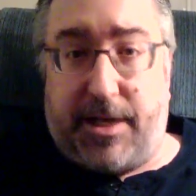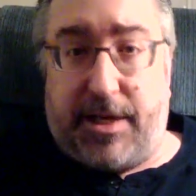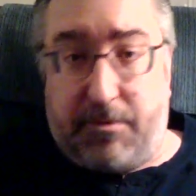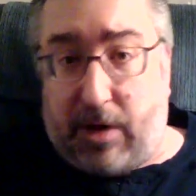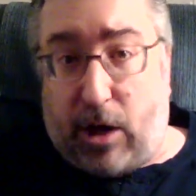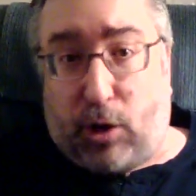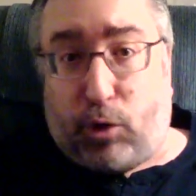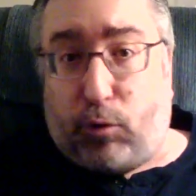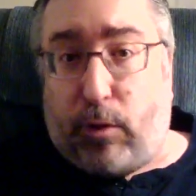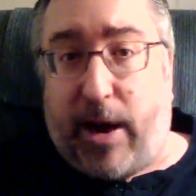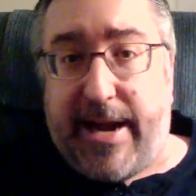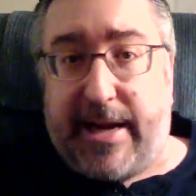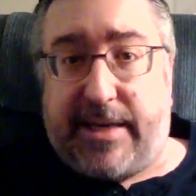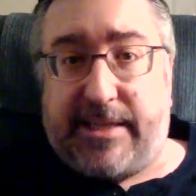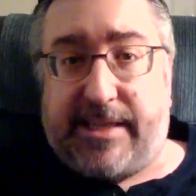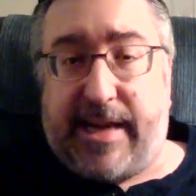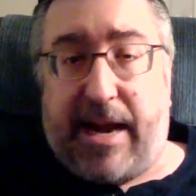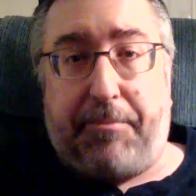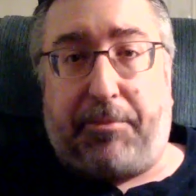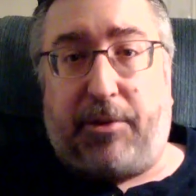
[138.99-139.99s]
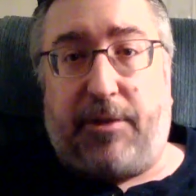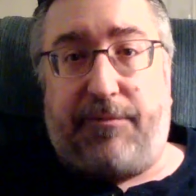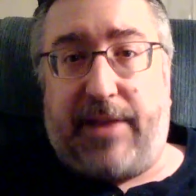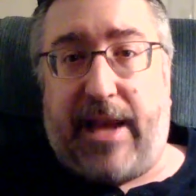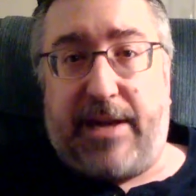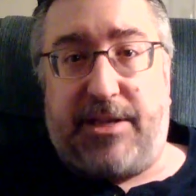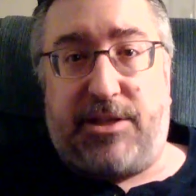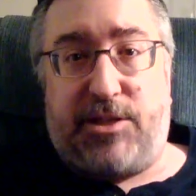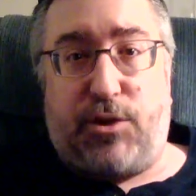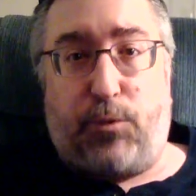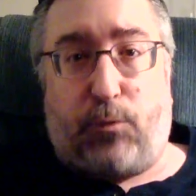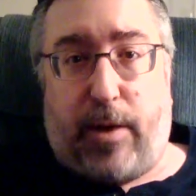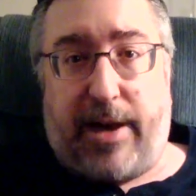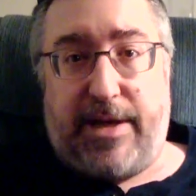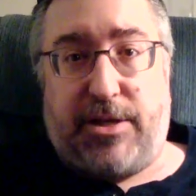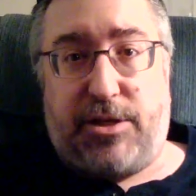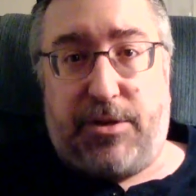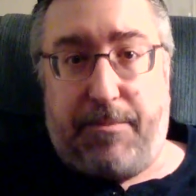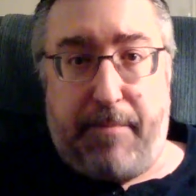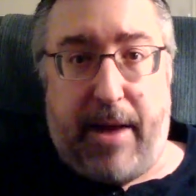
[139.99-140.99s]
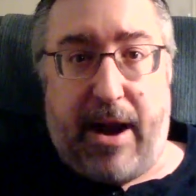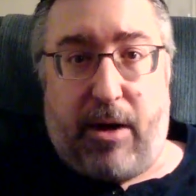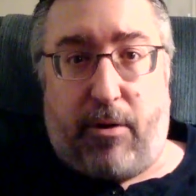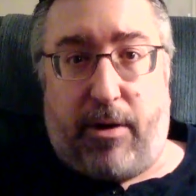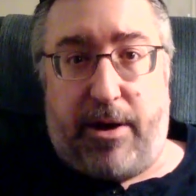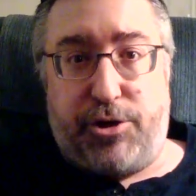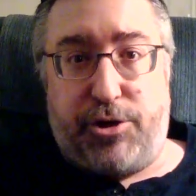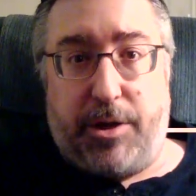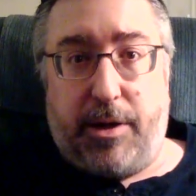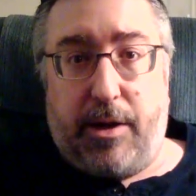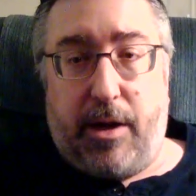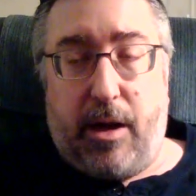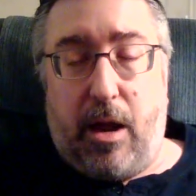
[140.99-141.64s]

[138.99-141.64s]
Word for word: And a great example of that is the right to marriage.